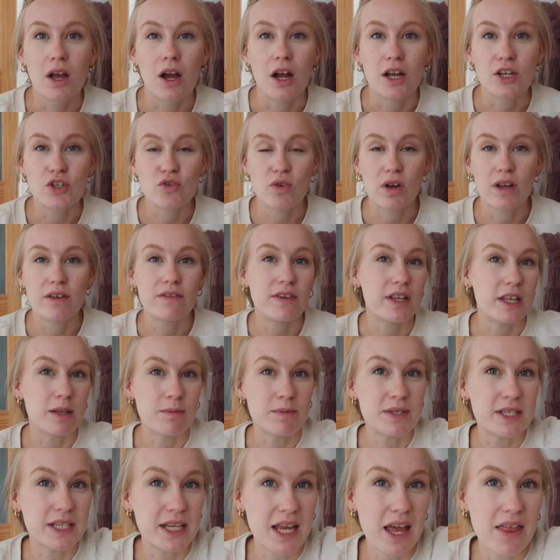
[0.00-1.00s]
I try and feed
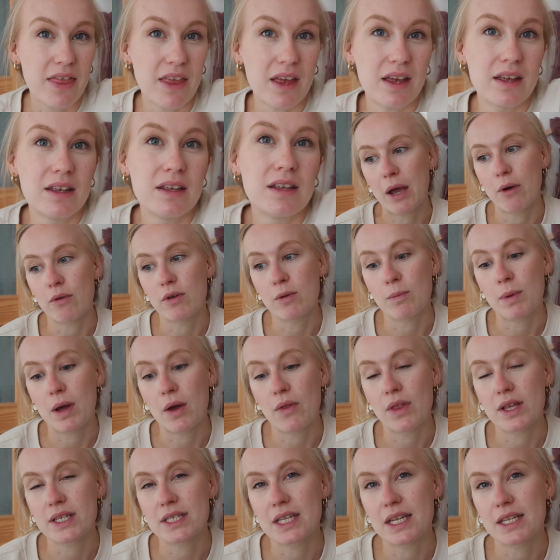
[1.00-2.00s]
them together. Out and
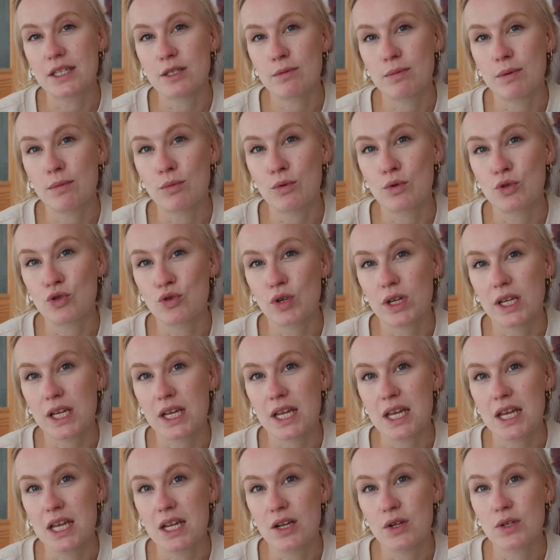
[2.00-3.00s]
about, that's a little bit more
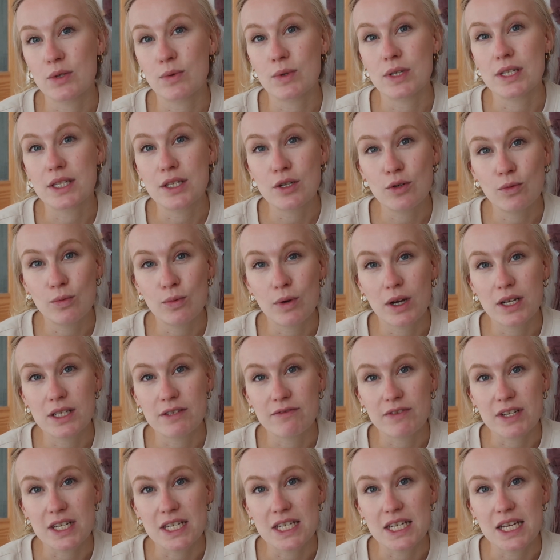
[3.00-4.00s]
tricky because we're still
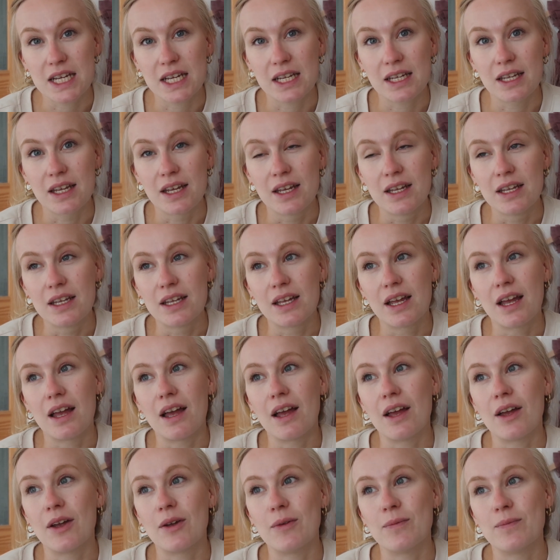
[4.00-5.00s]
breastfeeding.
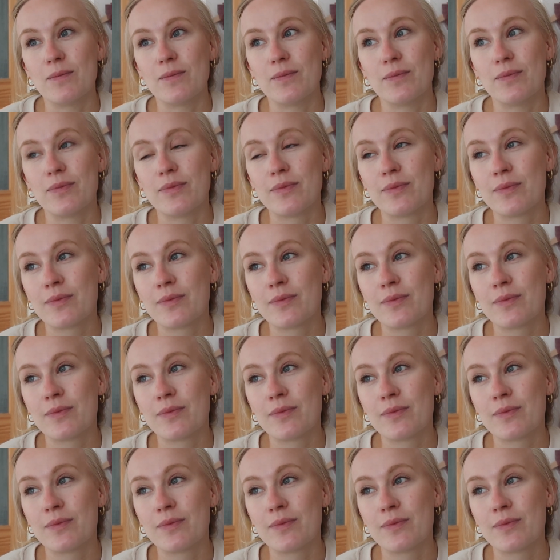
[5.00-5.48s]
And